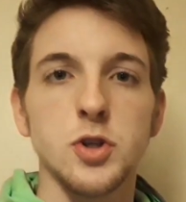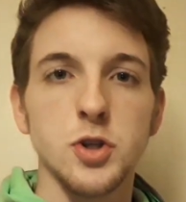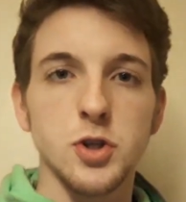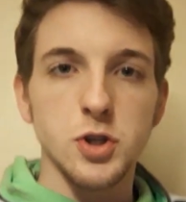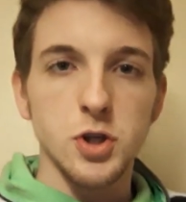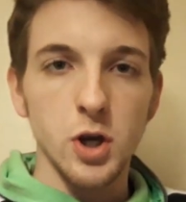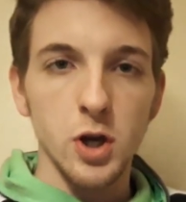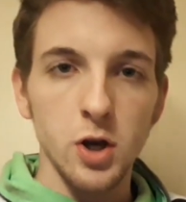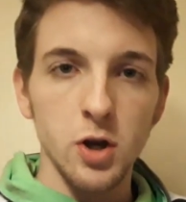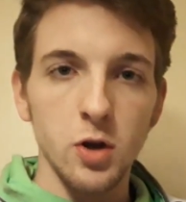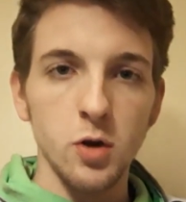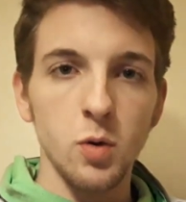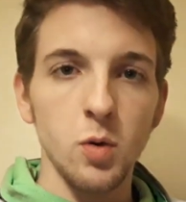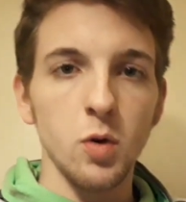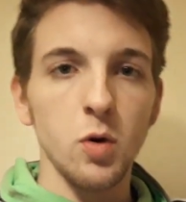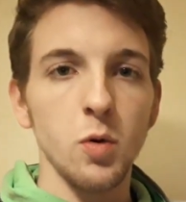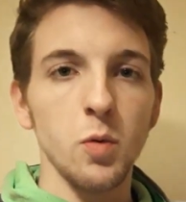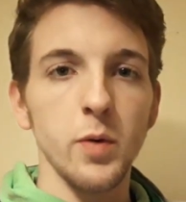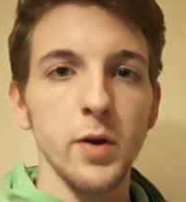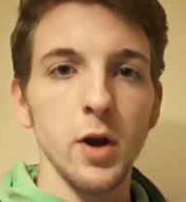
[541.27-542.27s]

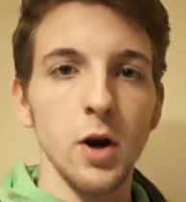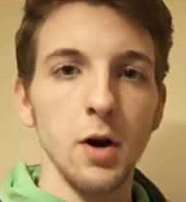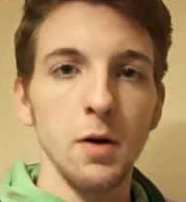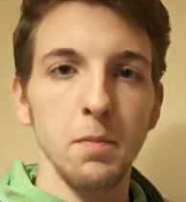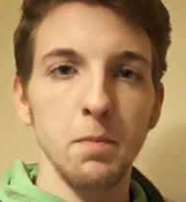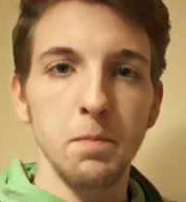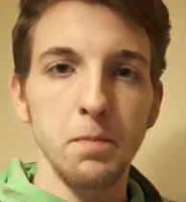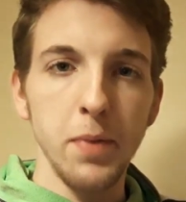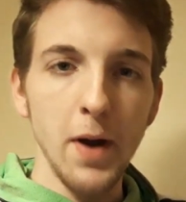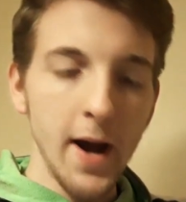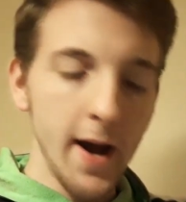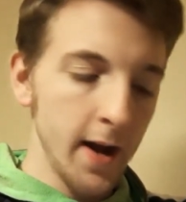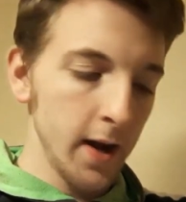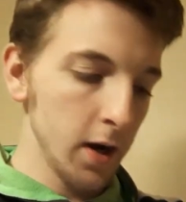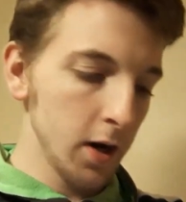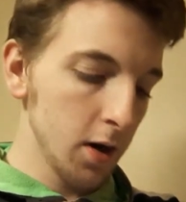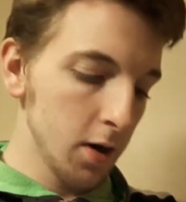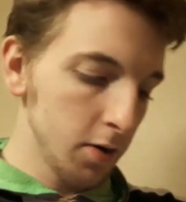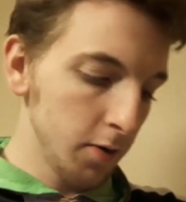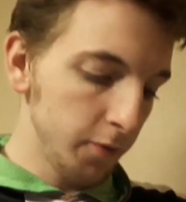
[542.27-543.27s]
So we are
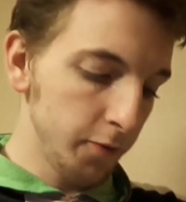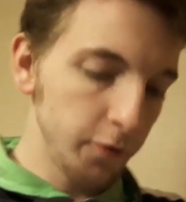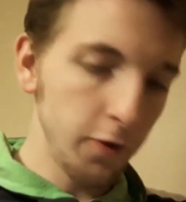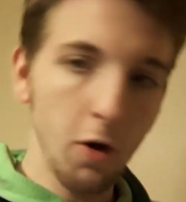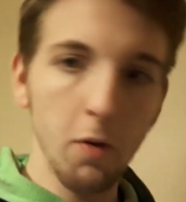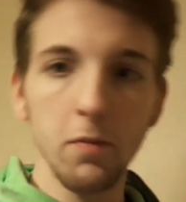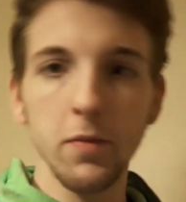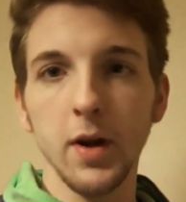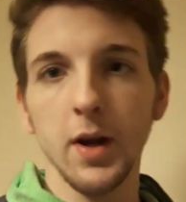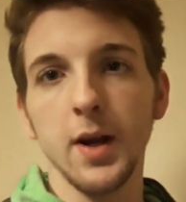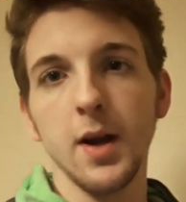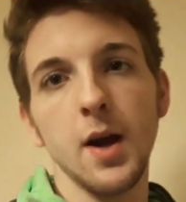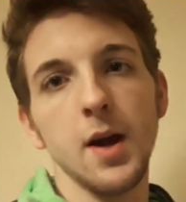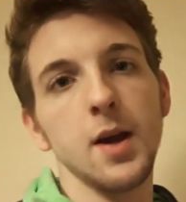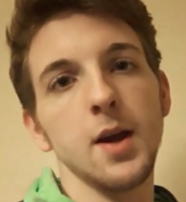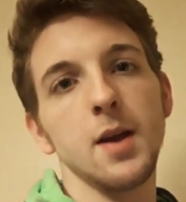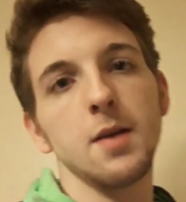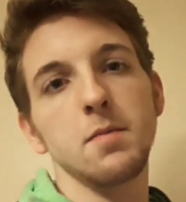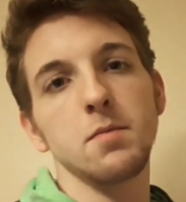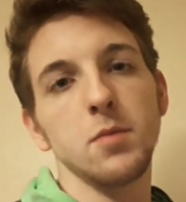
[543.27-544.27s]
back from the
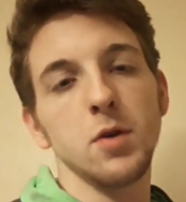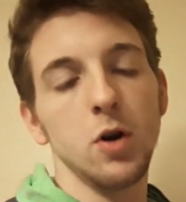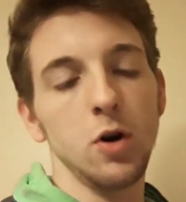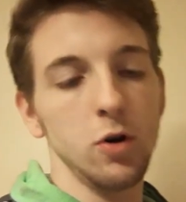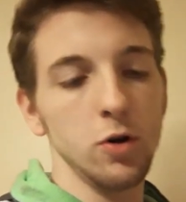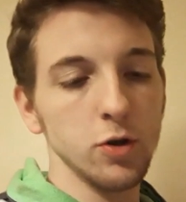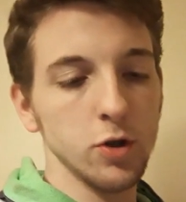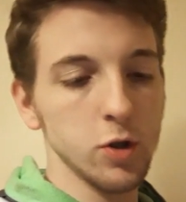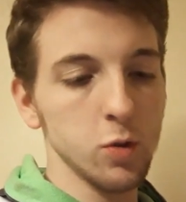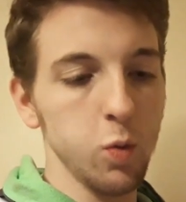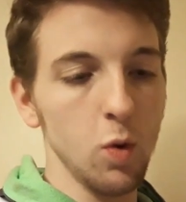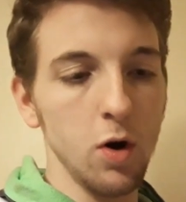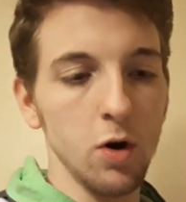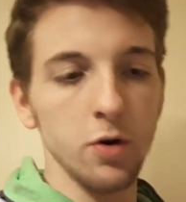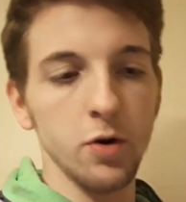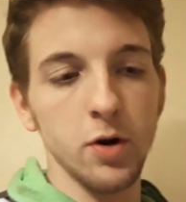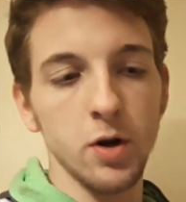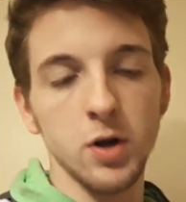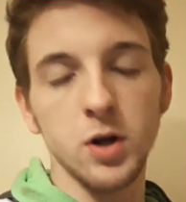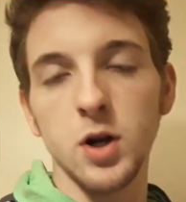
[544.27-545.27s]
game. Notts
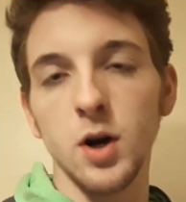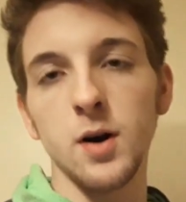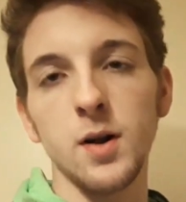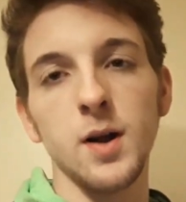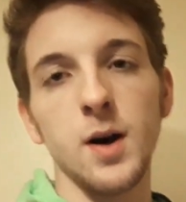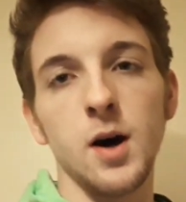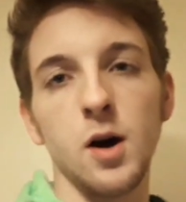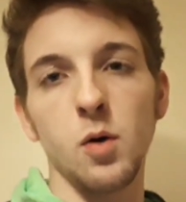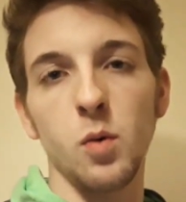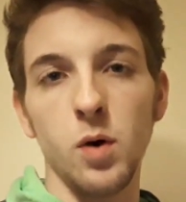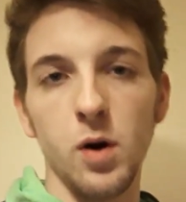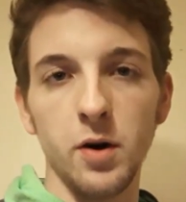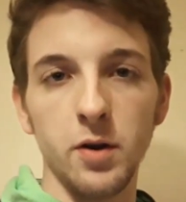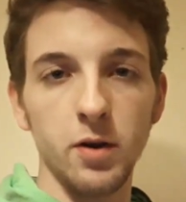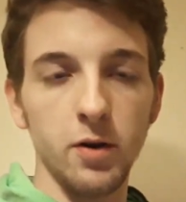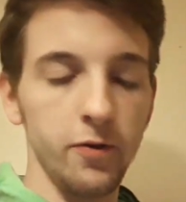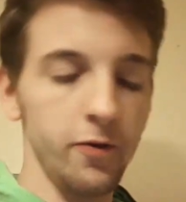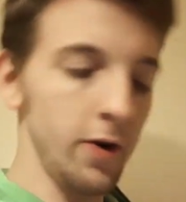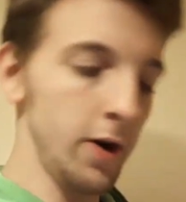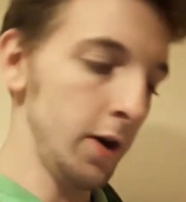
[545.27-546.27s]
1, Collar
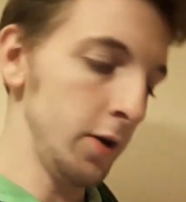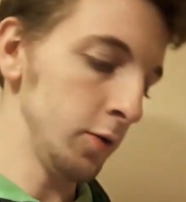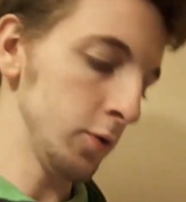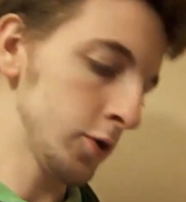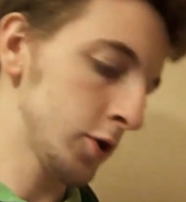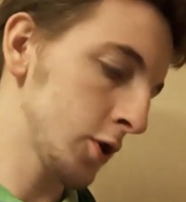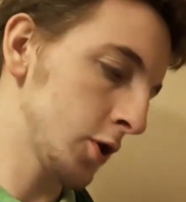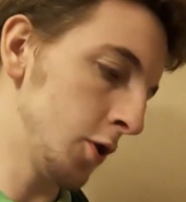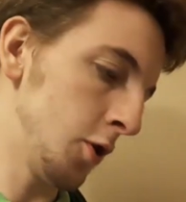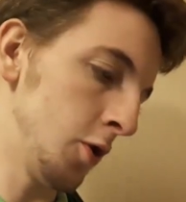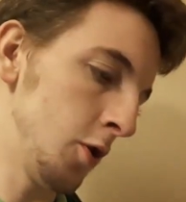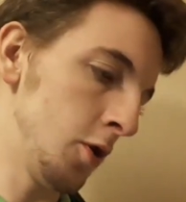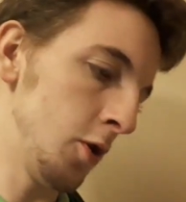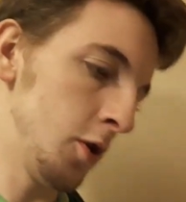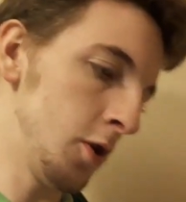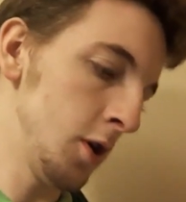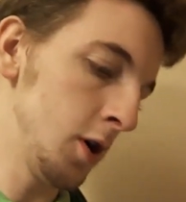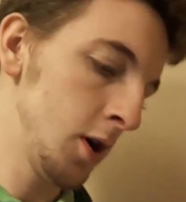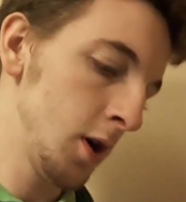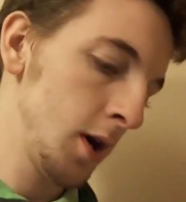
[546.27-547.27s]
1, the final
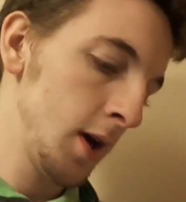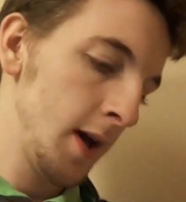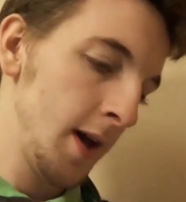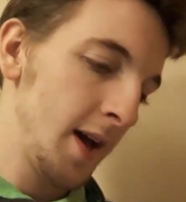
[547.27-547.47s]
score.